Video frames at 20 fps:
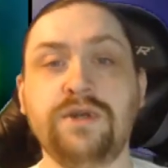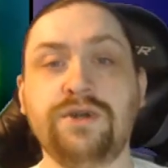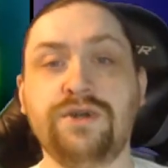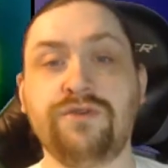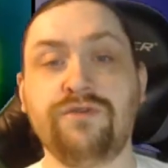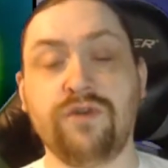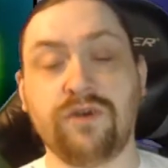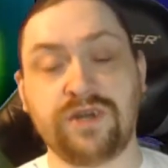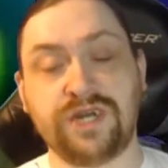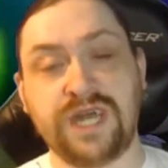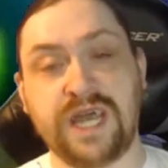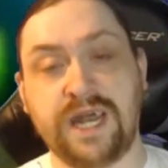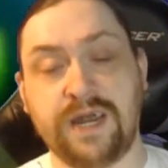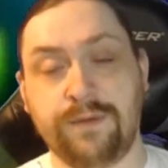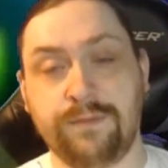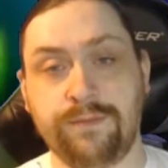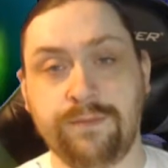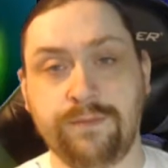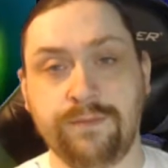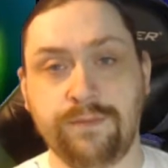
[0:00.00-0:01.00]
truck-chan.
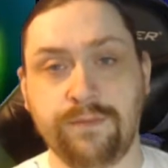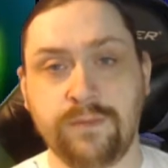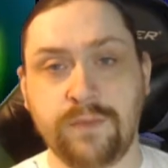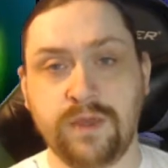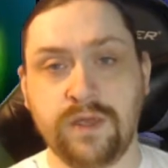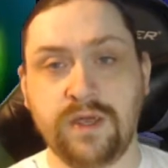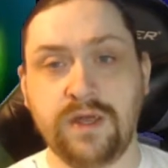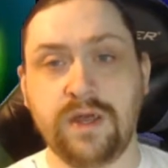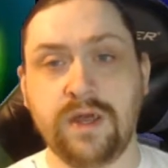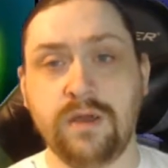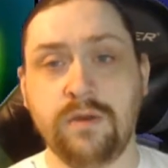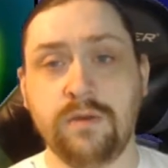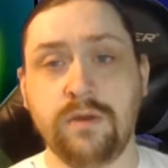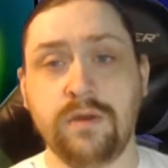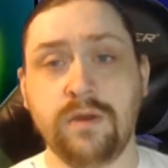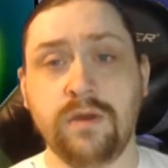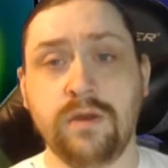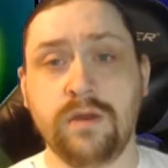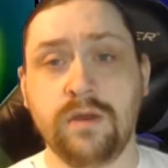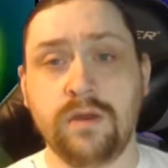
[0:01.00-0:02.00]
You know,
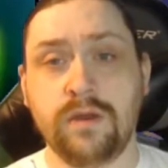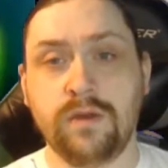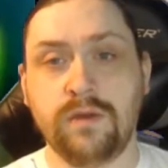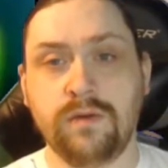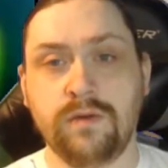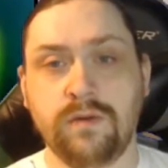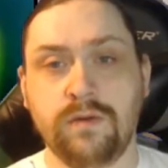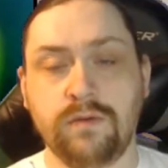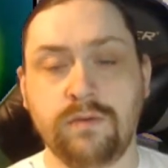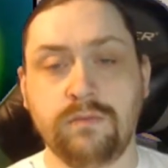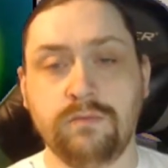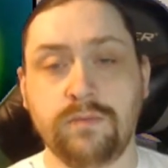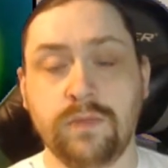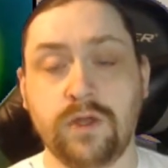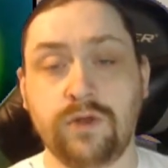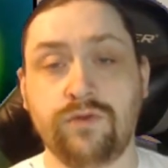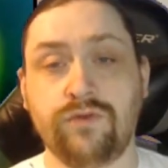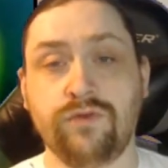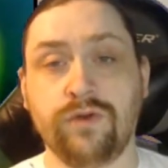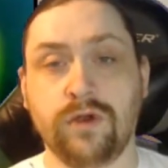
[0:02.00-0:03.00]

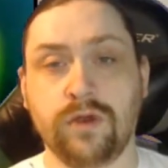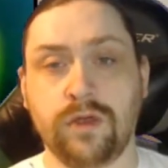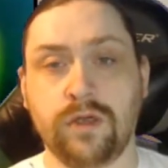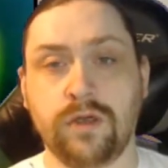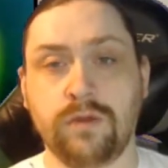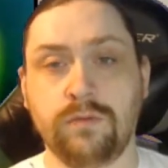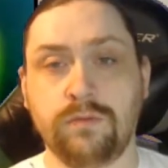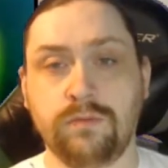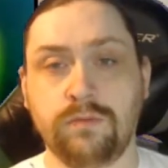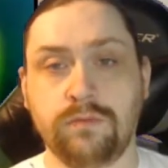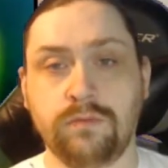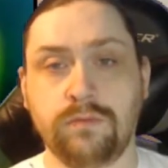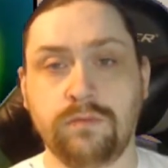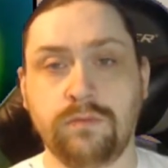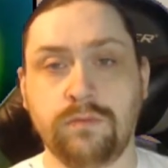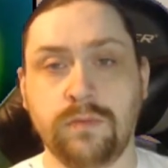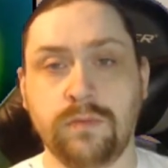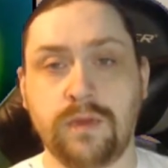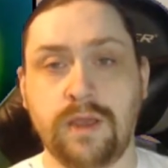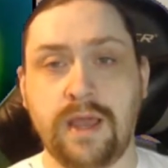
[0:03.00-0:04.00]
a truck.
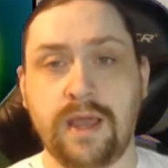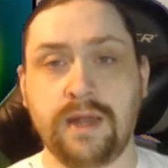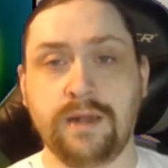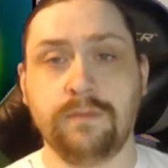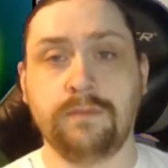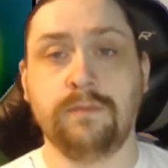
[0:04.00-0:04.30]
And